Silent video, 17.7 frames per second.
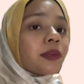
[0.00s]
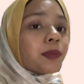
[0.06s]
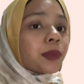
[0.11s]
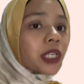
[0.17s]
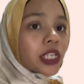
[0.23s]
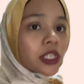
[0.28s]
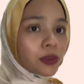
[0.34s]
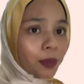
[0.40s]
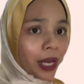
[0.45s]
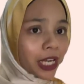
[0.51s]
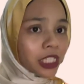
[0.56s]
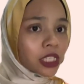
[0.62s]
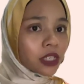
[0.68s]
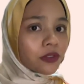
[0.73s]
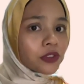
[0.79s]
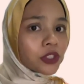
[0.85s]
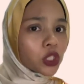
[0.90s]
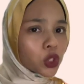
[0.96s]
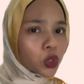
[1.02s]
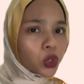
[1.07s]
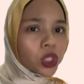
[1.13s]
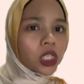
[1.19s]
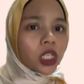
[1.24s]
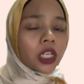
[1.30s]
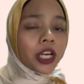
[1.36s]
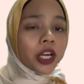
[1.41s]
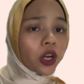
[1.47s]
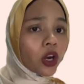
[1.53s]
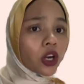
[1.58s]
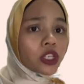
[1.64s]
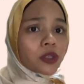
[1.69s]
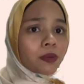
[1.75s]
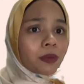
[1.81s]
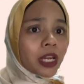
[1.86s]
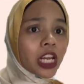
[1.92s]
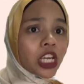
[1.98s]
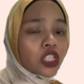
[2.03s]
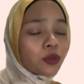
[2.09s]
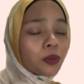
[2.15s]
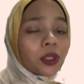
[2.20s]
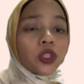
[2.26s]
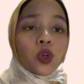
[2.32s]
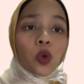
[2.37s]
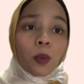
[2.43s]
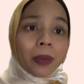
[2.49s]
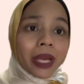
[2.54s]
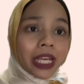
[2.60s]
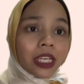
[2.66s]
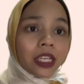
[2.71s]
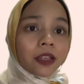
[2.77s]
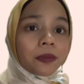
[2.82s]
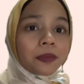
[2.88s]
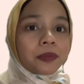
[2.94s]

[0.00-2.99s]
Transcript: perspective to the records management domain.